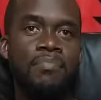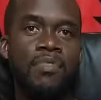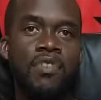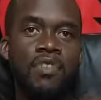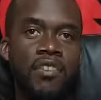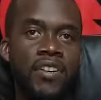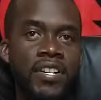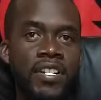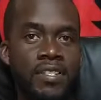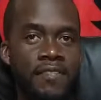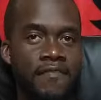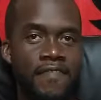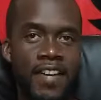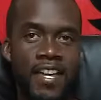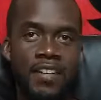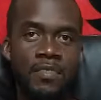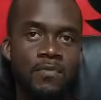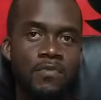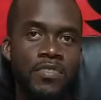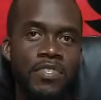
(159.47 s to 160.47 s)
barring a
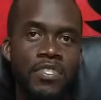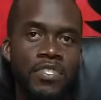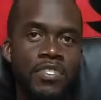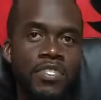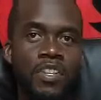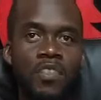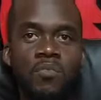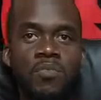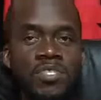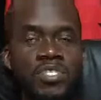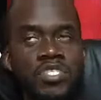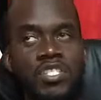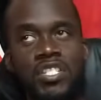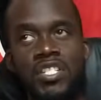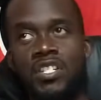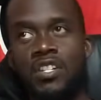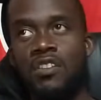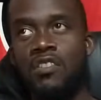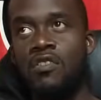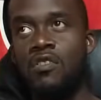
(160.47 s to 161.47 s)
fight with
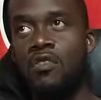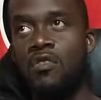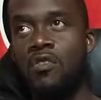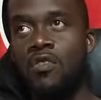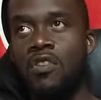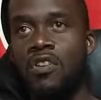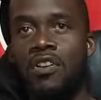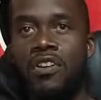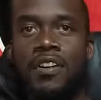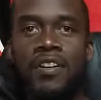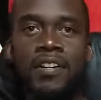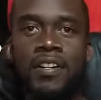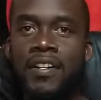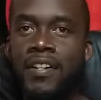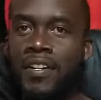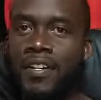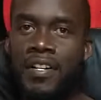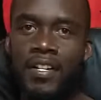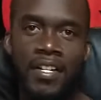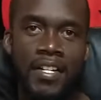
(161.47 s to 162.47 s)
Lomachenko or
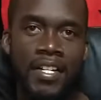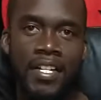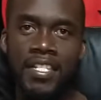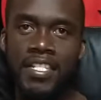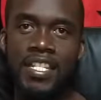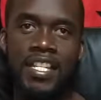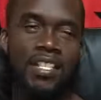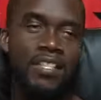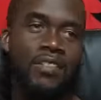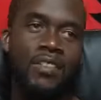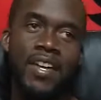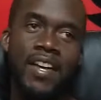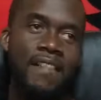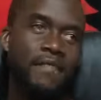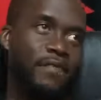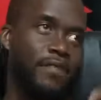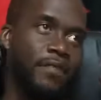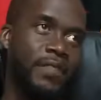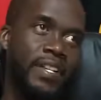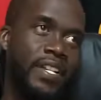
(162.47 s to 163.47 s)
Canelo
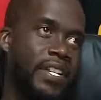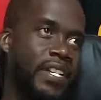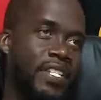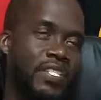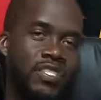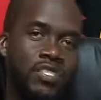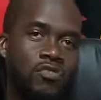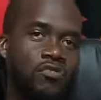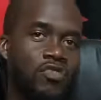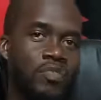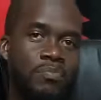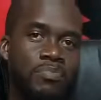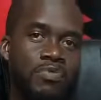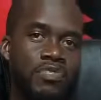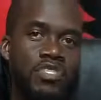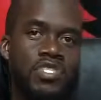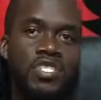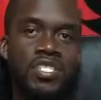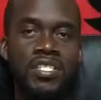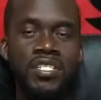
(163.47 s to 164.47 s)
Alvarez or
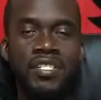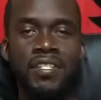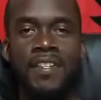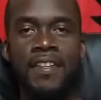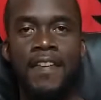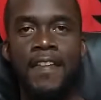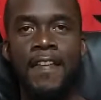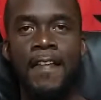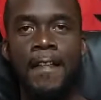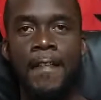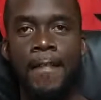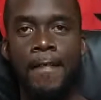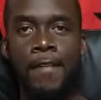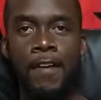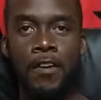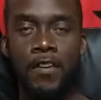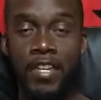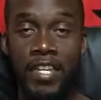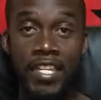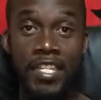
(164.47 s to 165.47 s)
Triple G, you
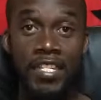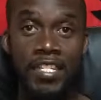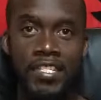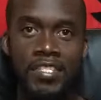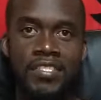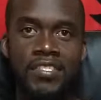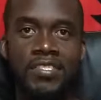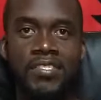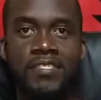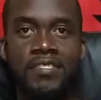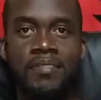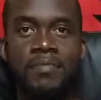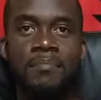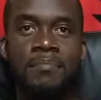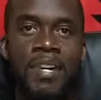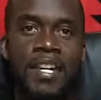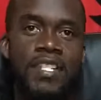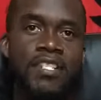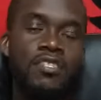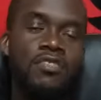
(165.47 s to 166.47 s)
know, is
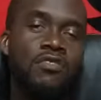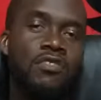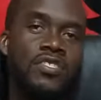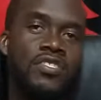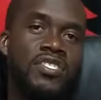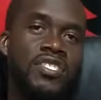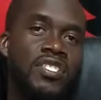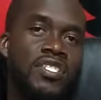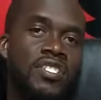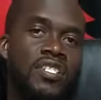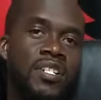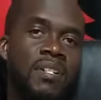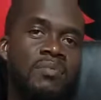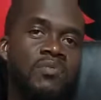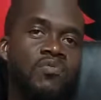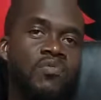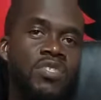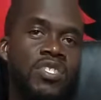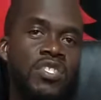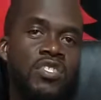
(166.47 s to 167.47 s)
Mikey Garcia.
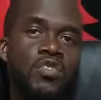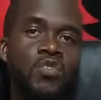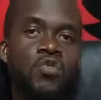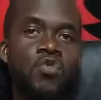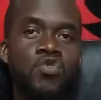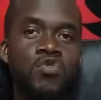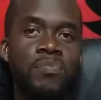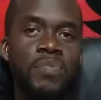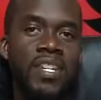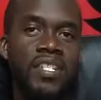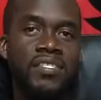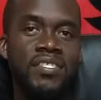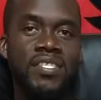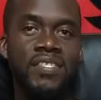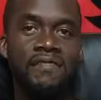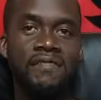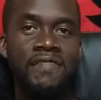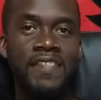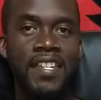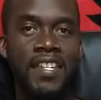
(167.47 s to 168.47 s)
Comes with a huge
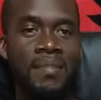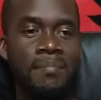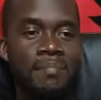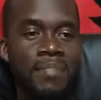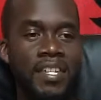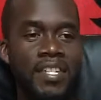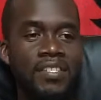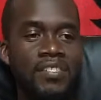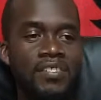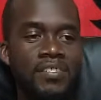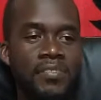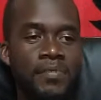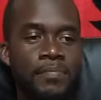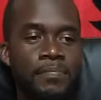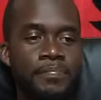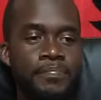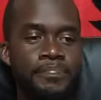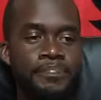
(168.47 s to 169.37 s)
Mexican fan base.